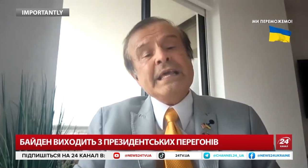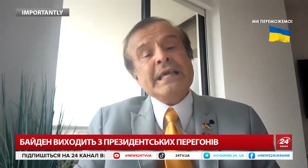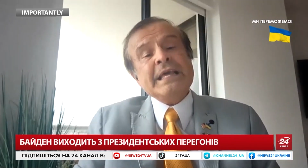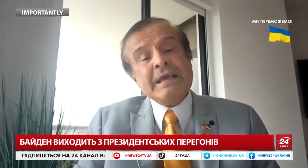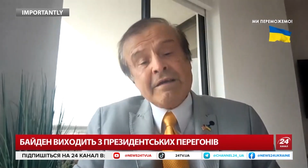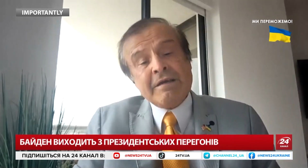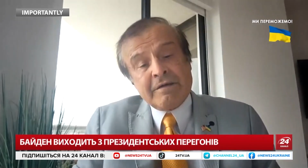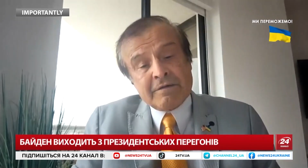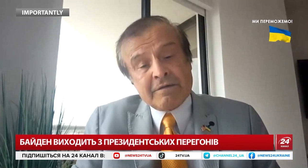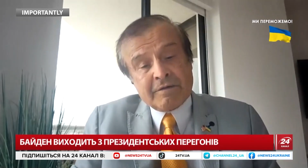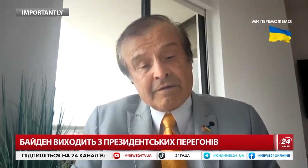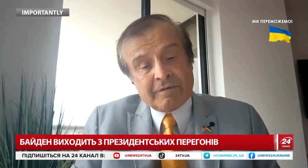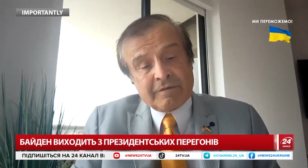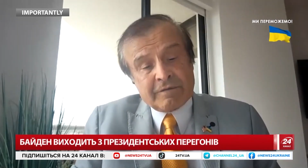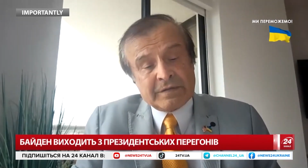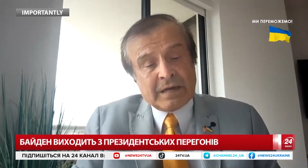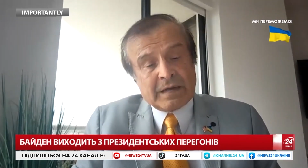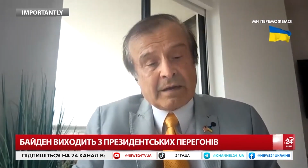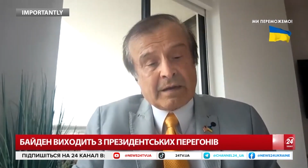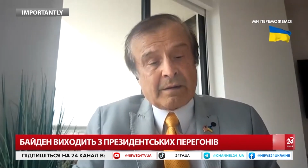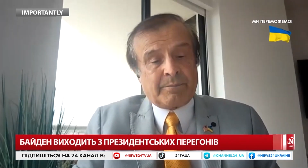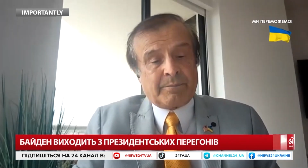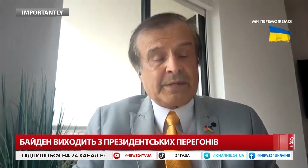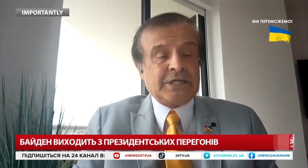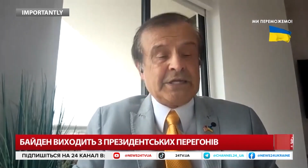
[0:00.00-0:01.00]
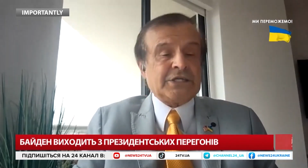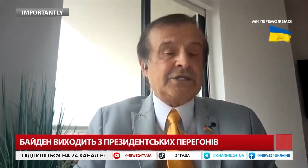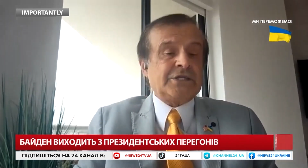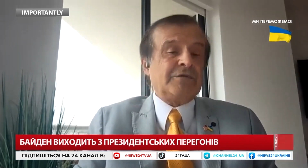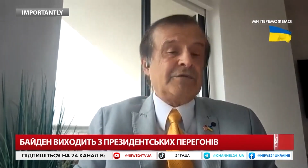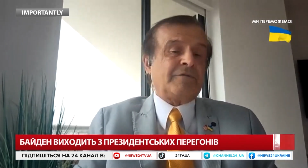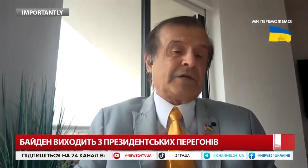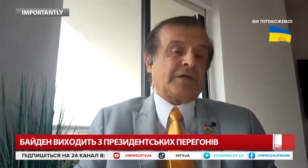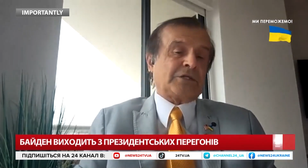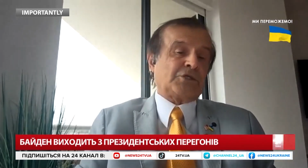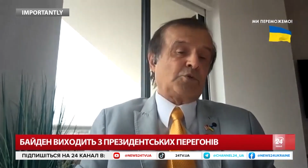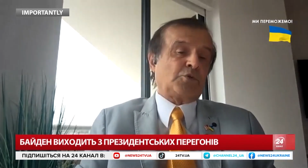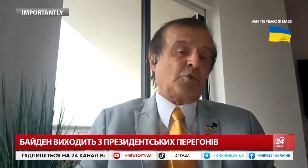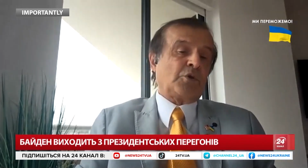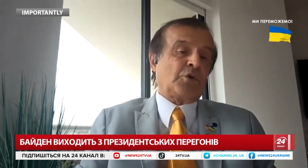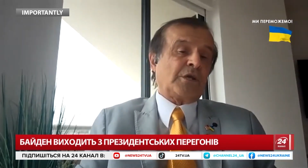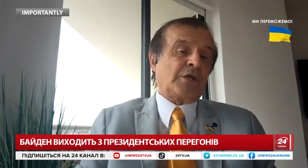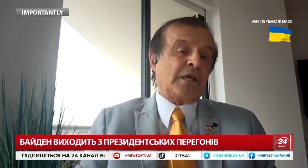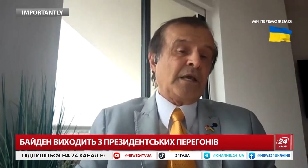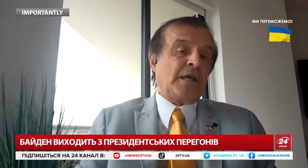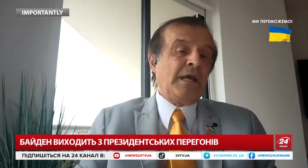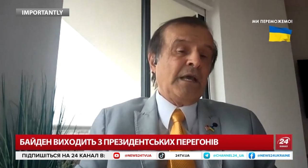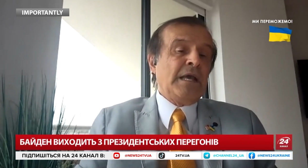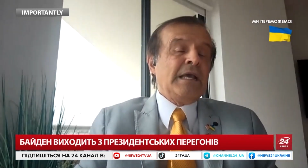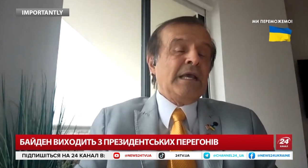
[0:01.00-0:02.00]

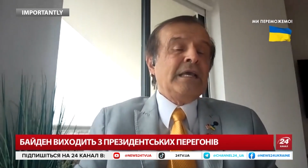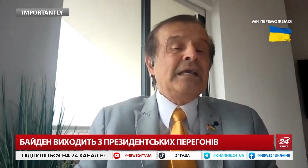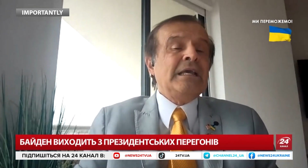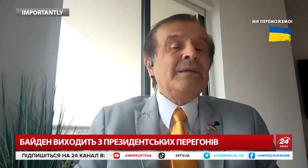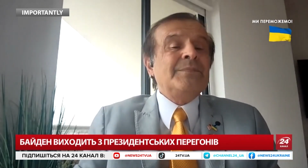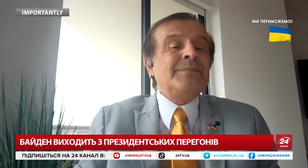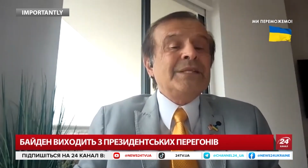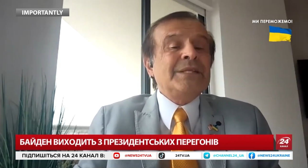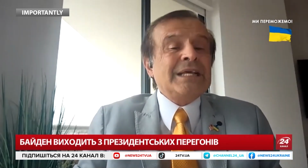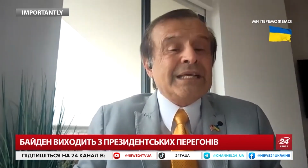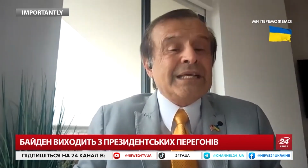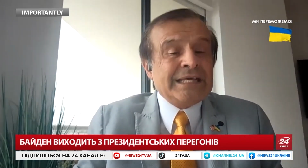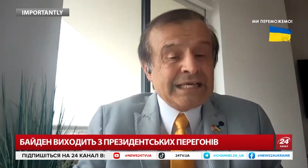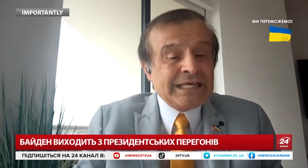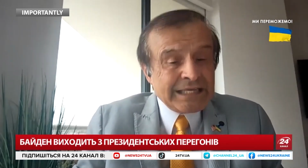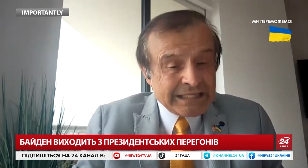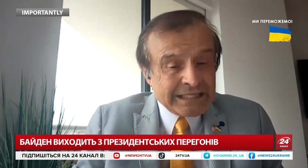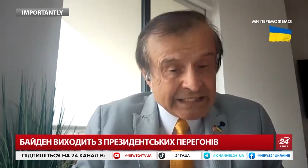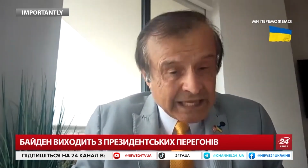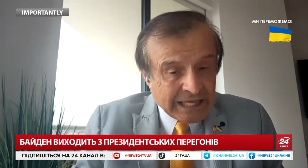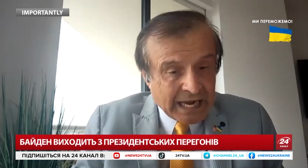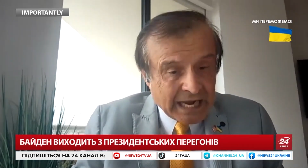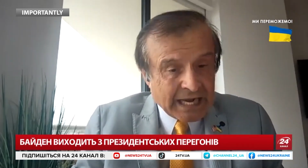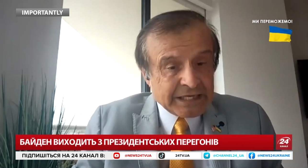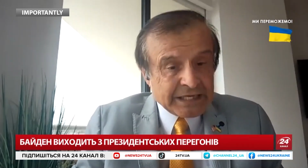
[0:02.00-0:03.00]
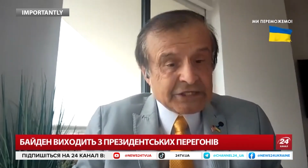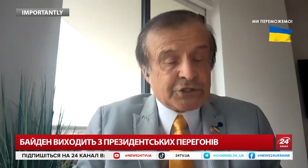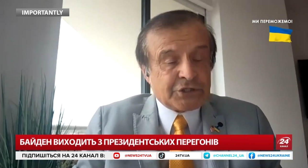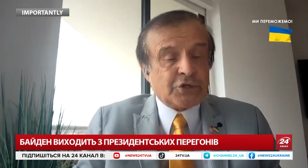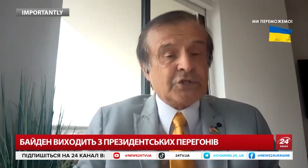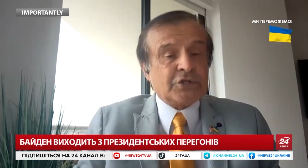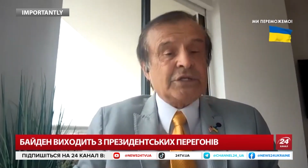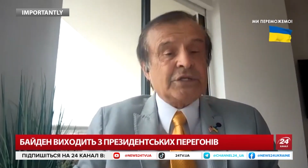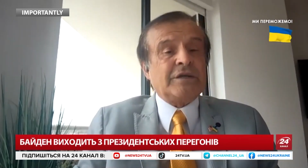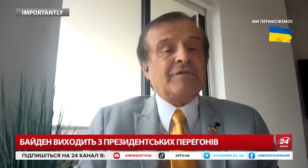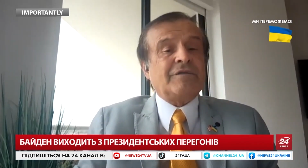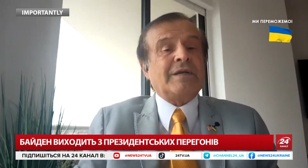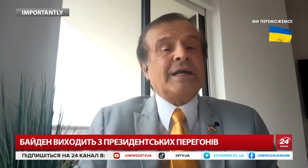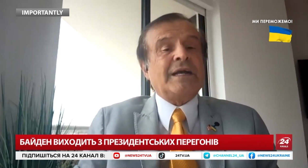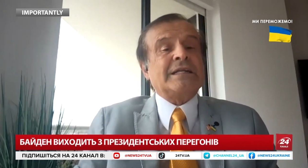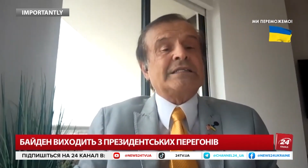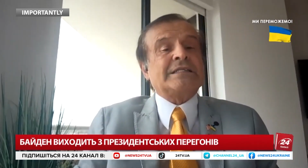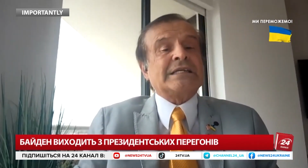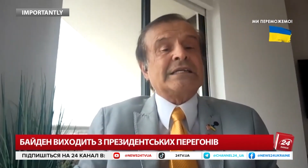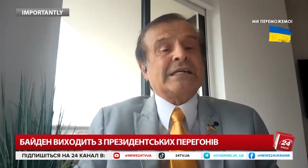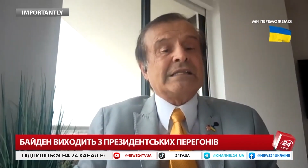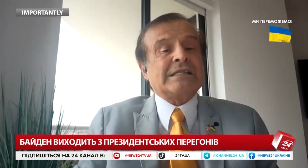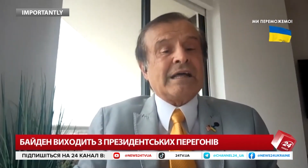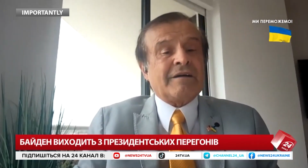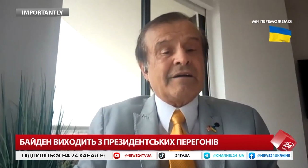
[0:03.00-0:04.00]
It is China that today is the
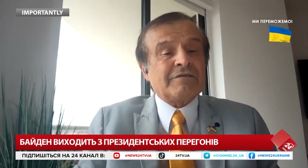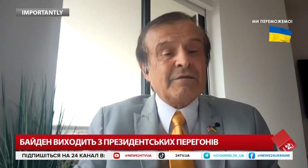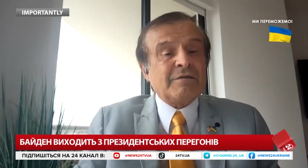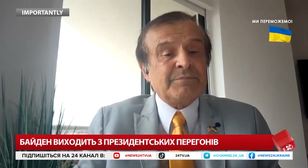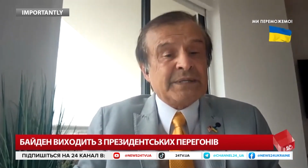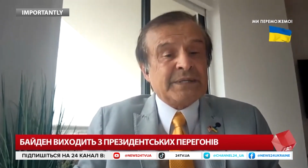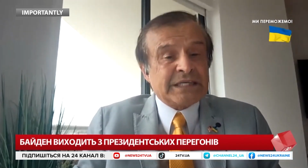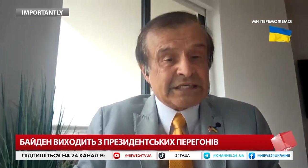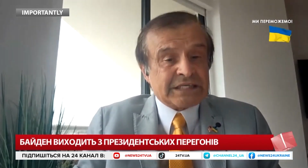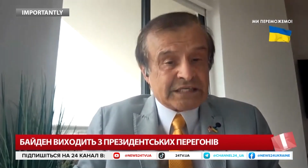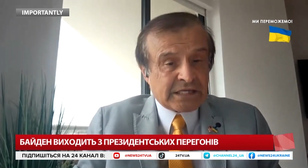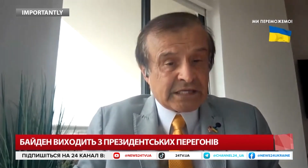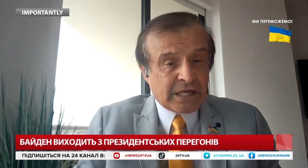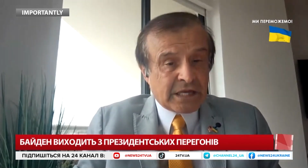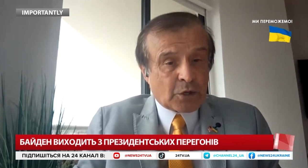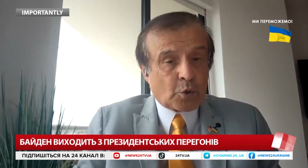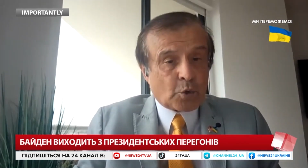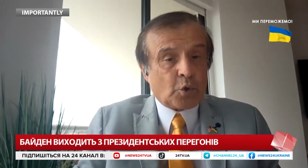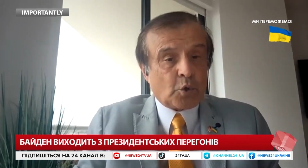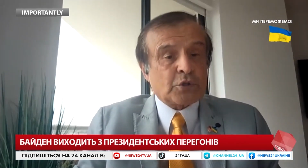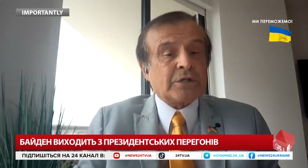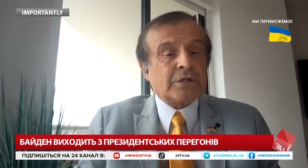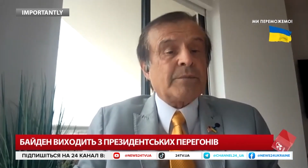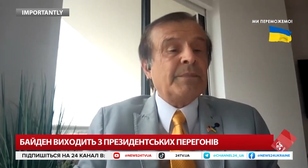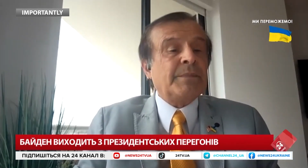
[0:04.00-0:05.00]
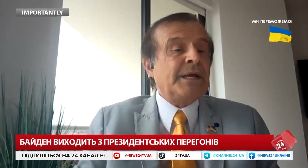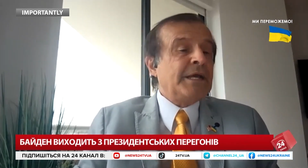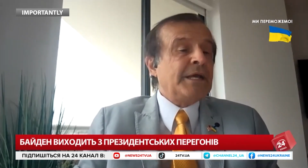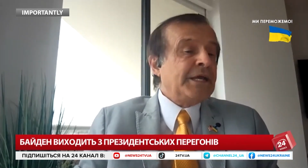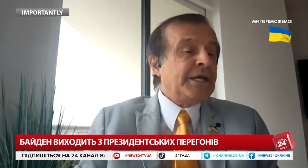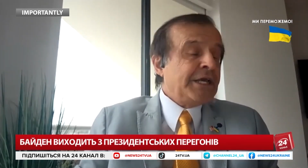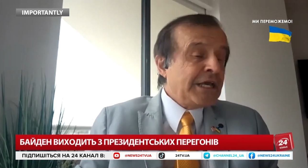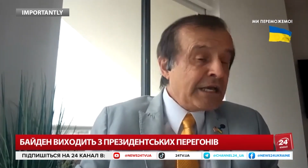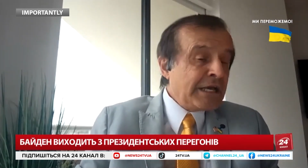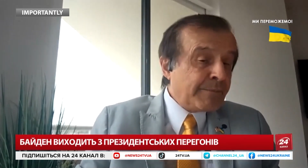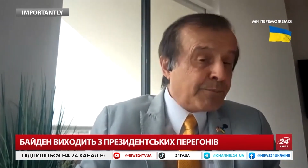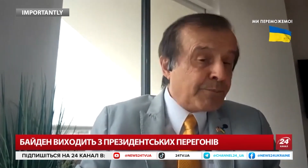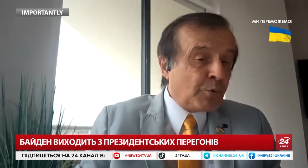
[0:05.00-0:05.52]
main oxygen of both Putin and